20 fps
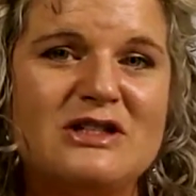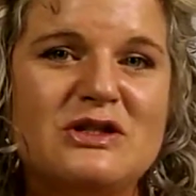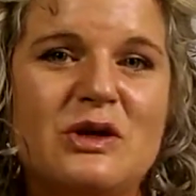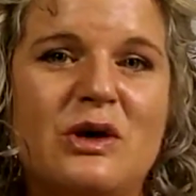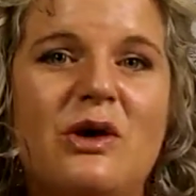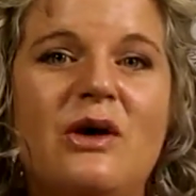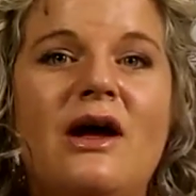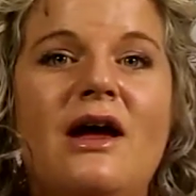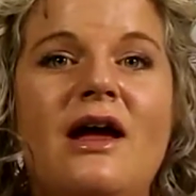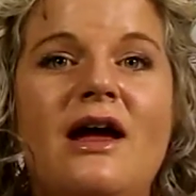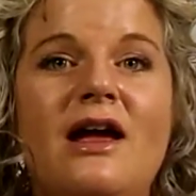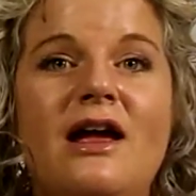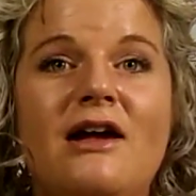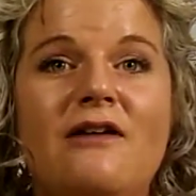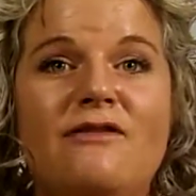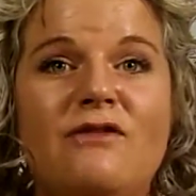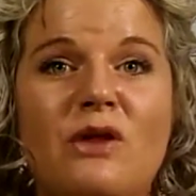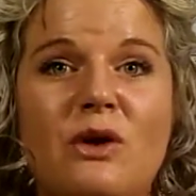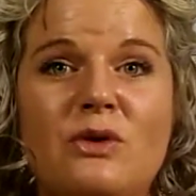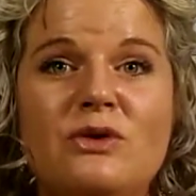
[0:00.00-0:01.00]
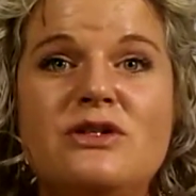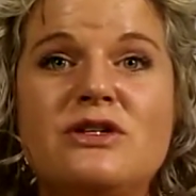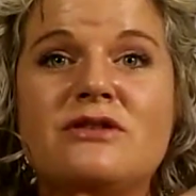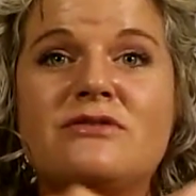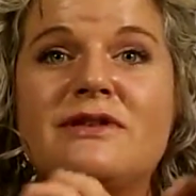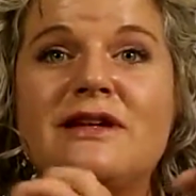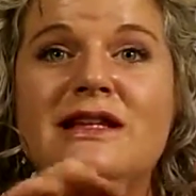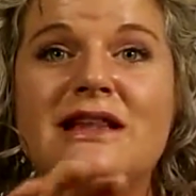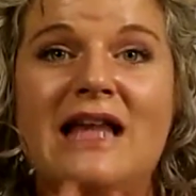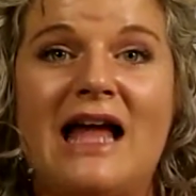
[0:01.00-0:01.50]
So if those are
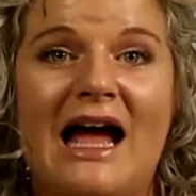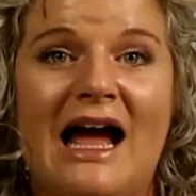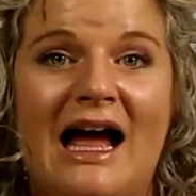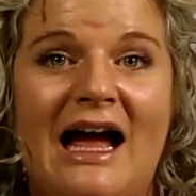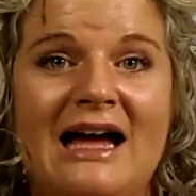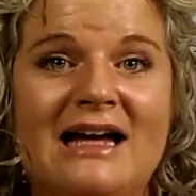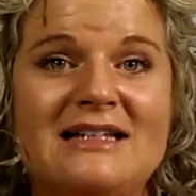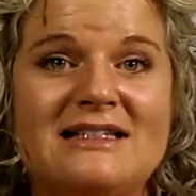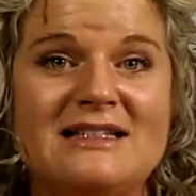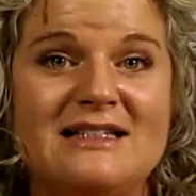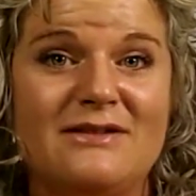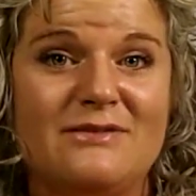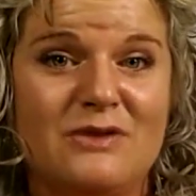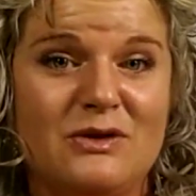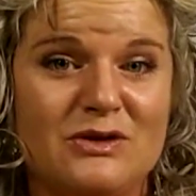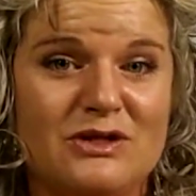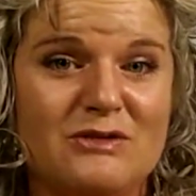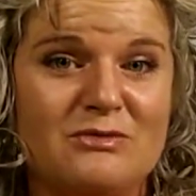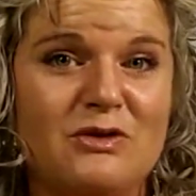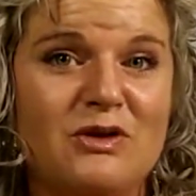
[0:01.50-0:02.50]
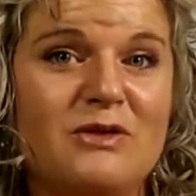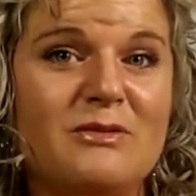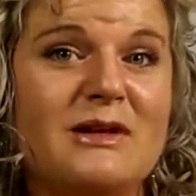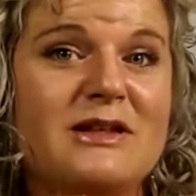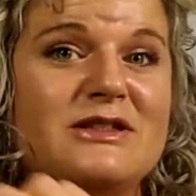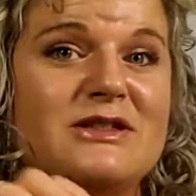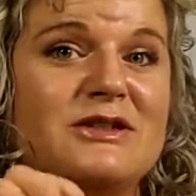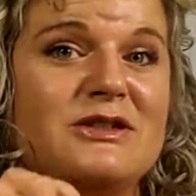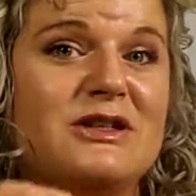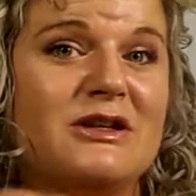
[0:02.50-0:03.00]
relaxed, if those smooth
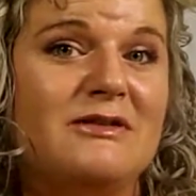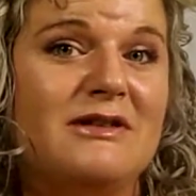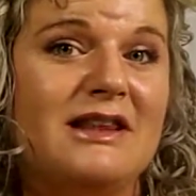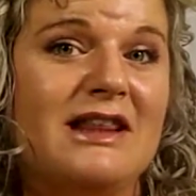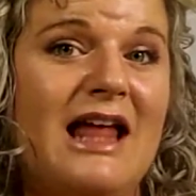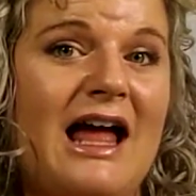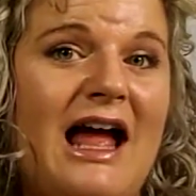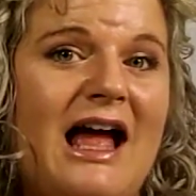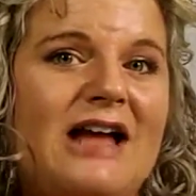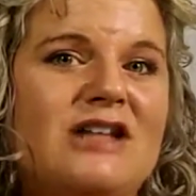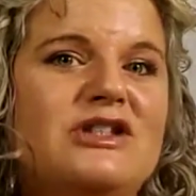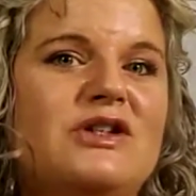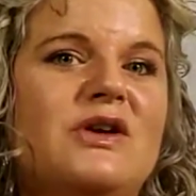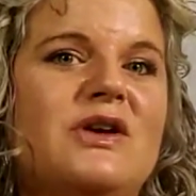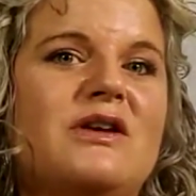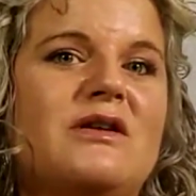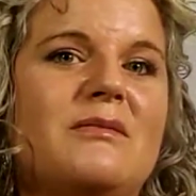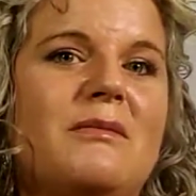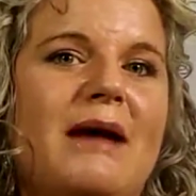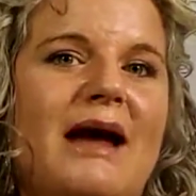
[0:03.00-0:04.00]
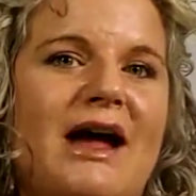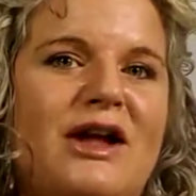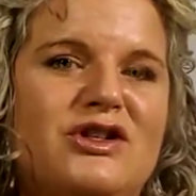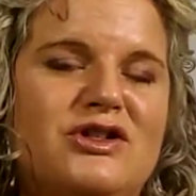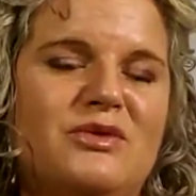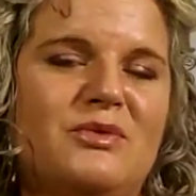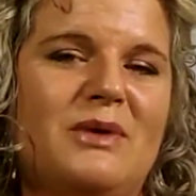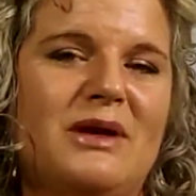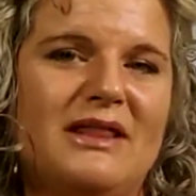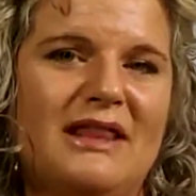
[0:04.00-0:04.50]
muscles are relaxed, you can
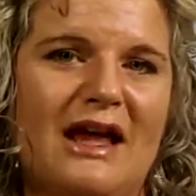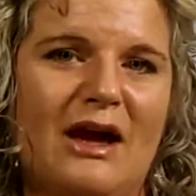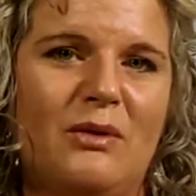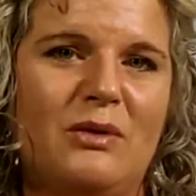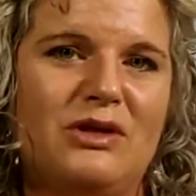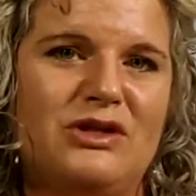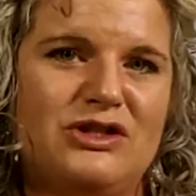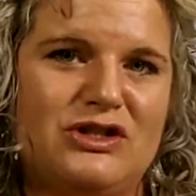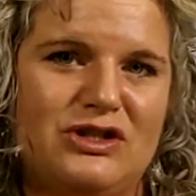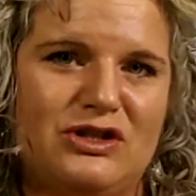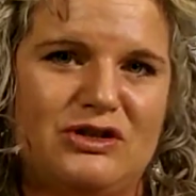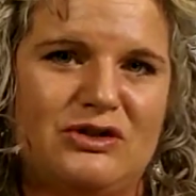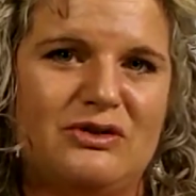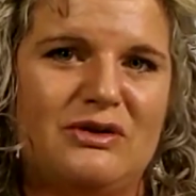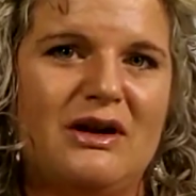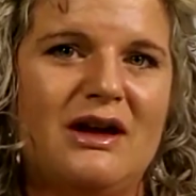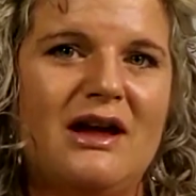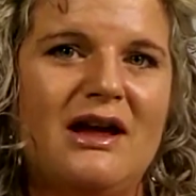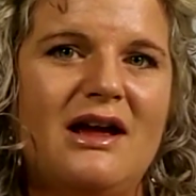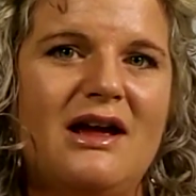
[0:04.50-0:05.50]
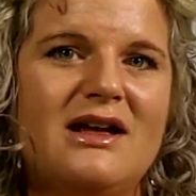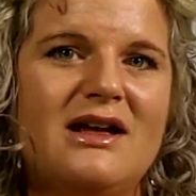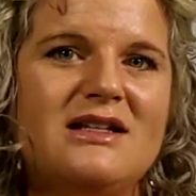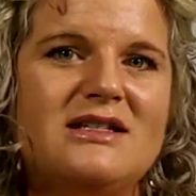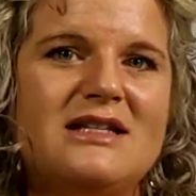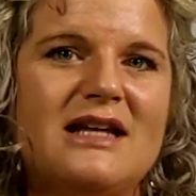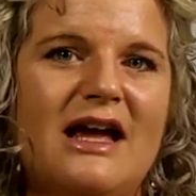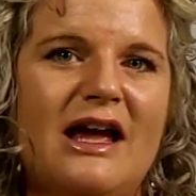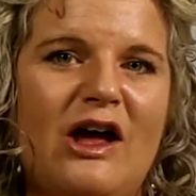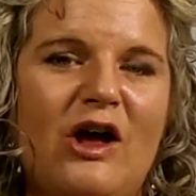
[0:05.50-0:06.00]
imagine what that would do
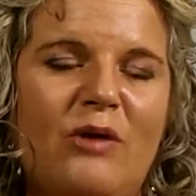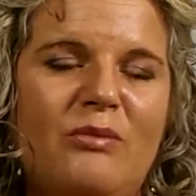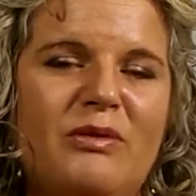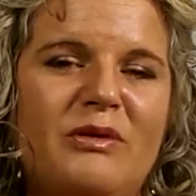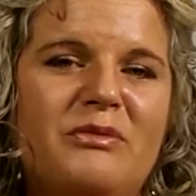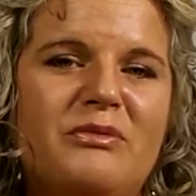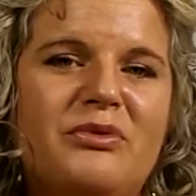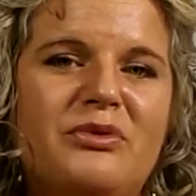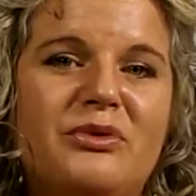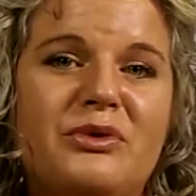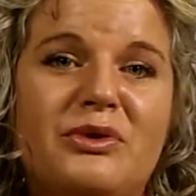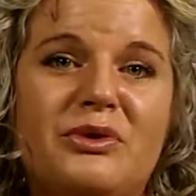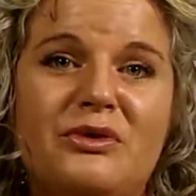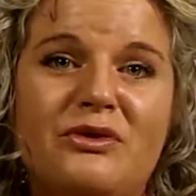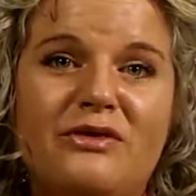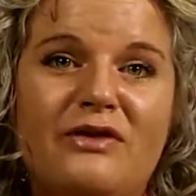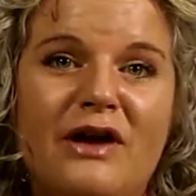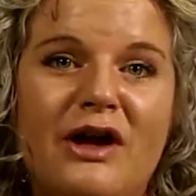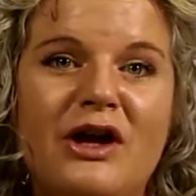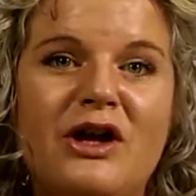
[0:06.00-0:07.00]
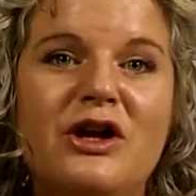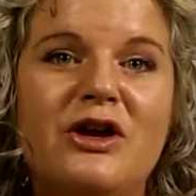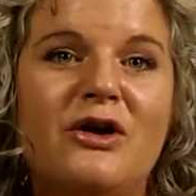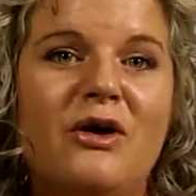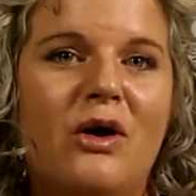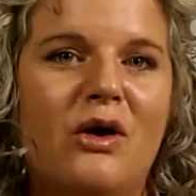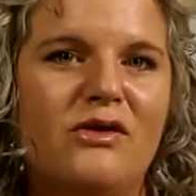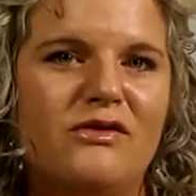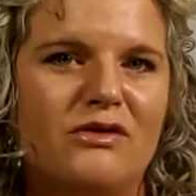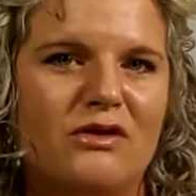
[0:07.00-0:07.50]
to help improve
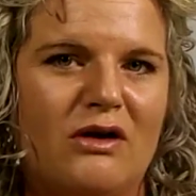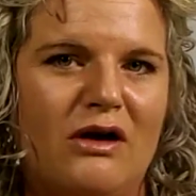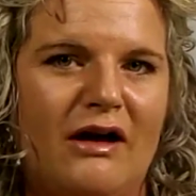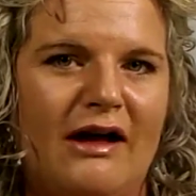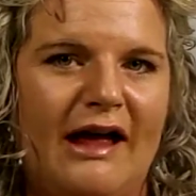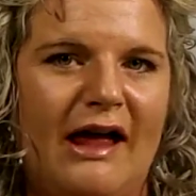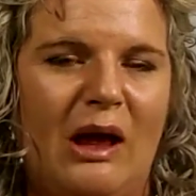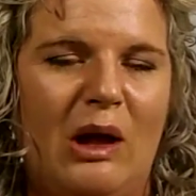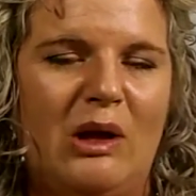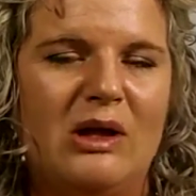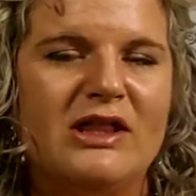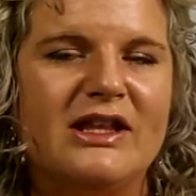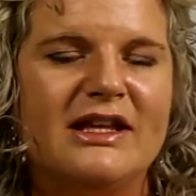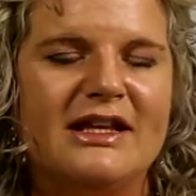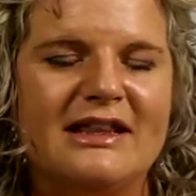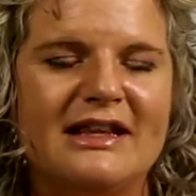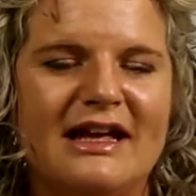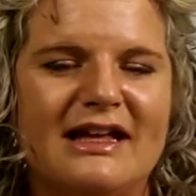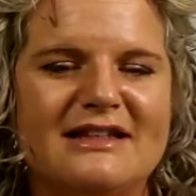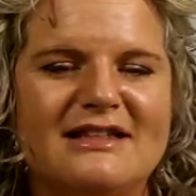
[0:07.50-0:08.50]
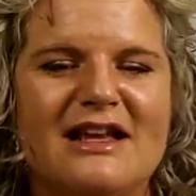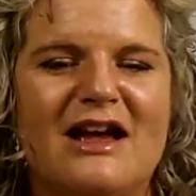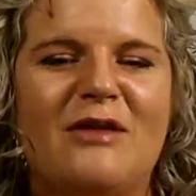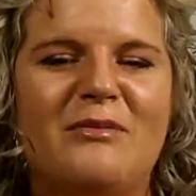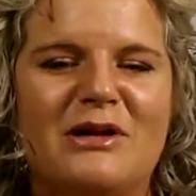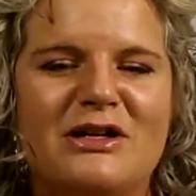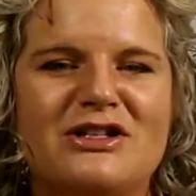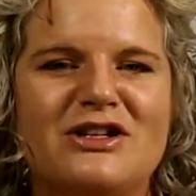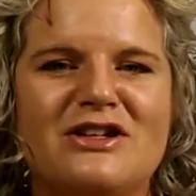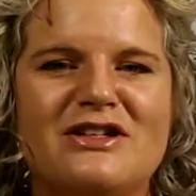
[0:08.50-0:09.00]
your overall health. And that's how
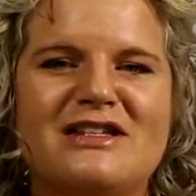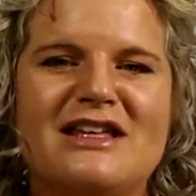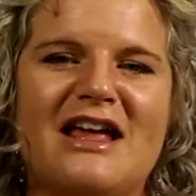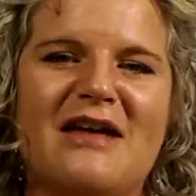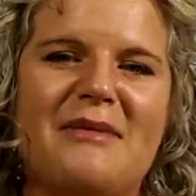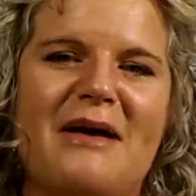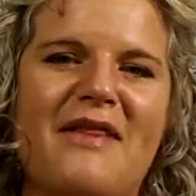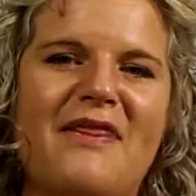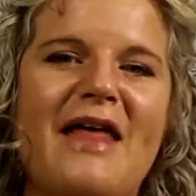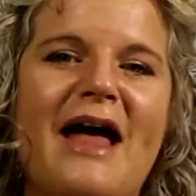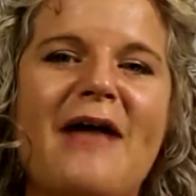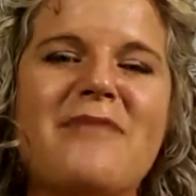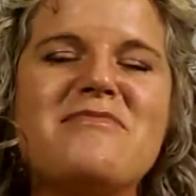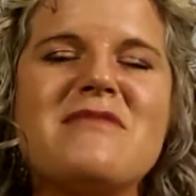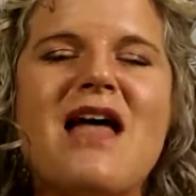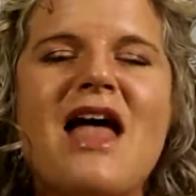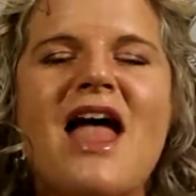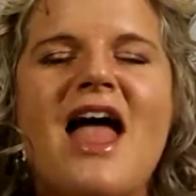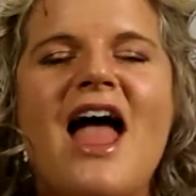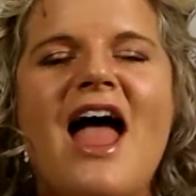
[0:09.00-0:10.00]
much I'll say about that.